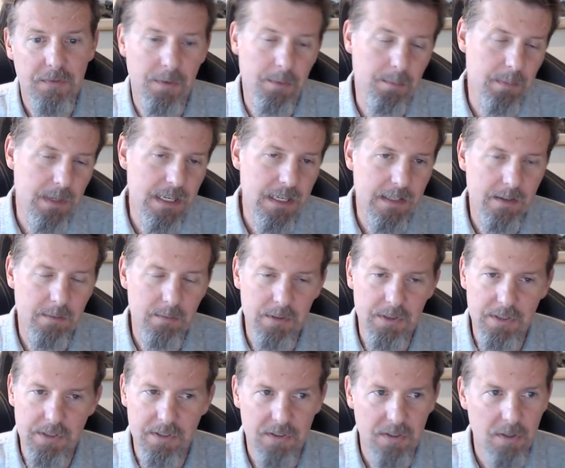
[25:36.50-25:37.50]
for me, there
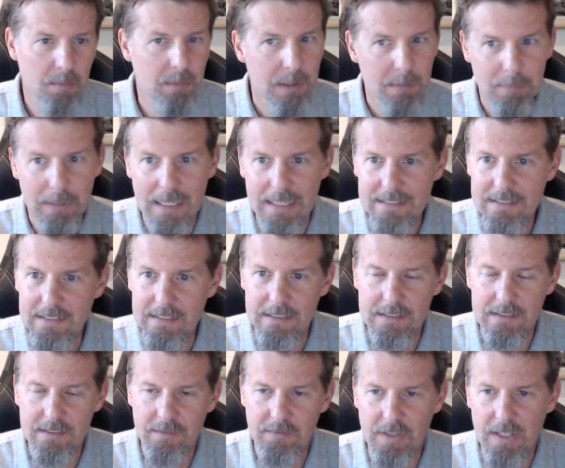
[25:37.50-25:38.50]
was just so many
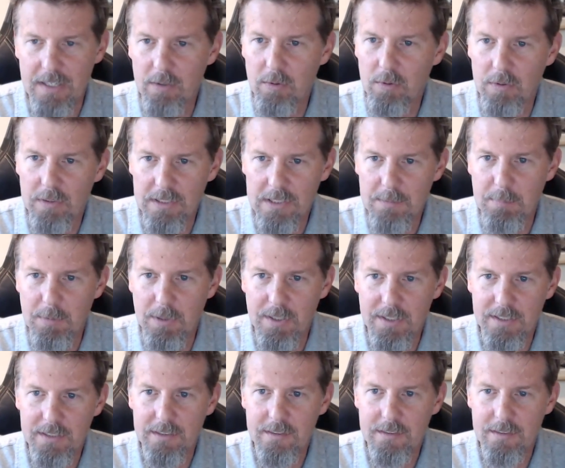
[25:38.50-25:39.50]
blessings of that whole
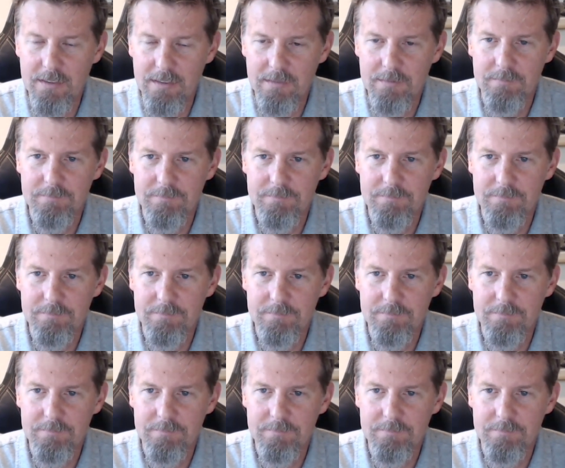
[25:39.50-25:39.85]
experience.